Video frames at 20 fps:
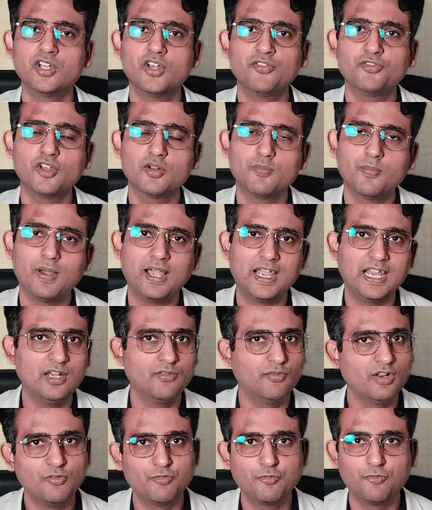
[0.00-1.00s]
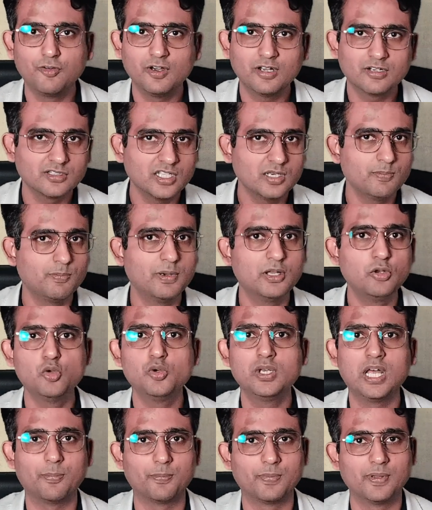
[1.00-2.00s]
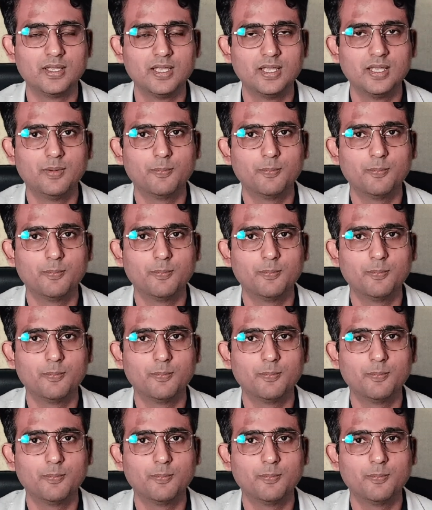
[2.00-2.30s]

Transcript: of your mind will further balloon up.